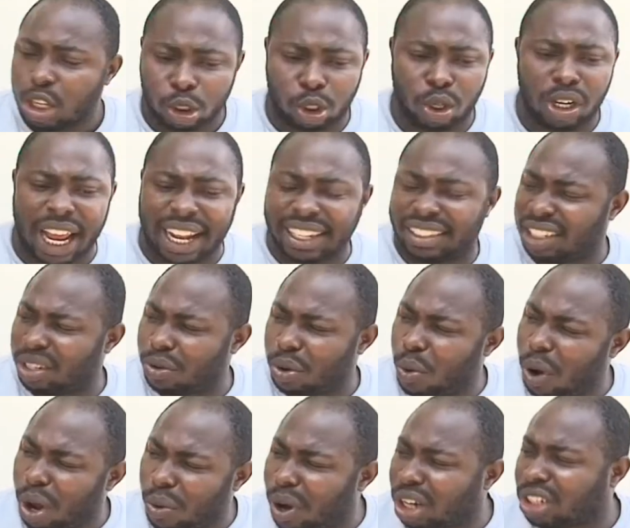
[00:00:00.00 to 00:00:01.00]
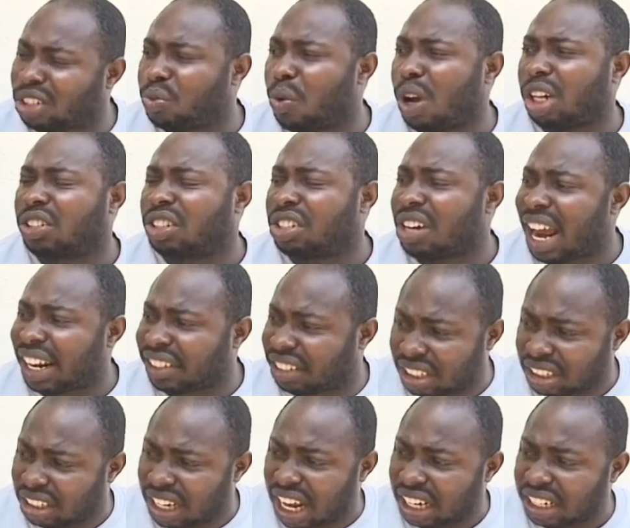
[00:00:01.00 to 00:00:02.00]
So that what trash
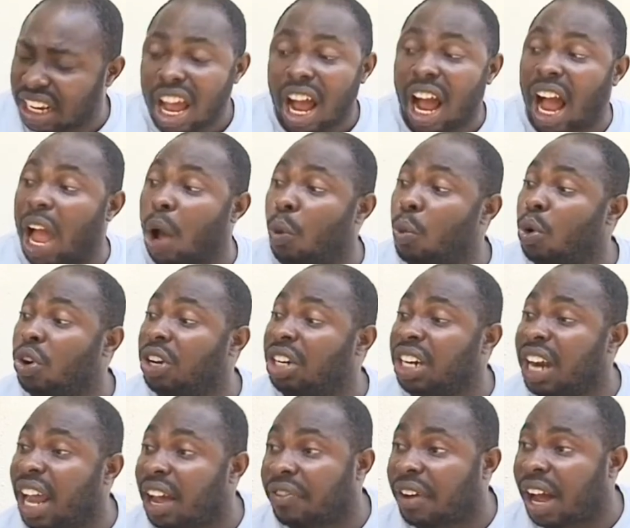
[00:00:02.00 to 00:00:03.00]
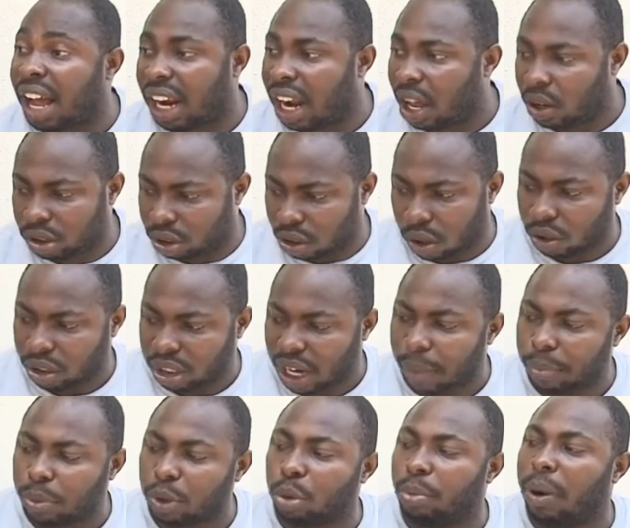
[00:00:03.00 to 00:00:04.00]
is that? I would never allow such
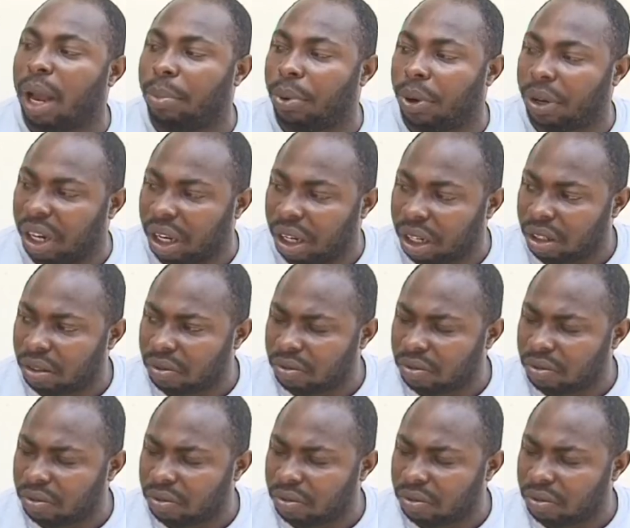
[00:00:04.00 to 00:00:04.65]
happen to my brother.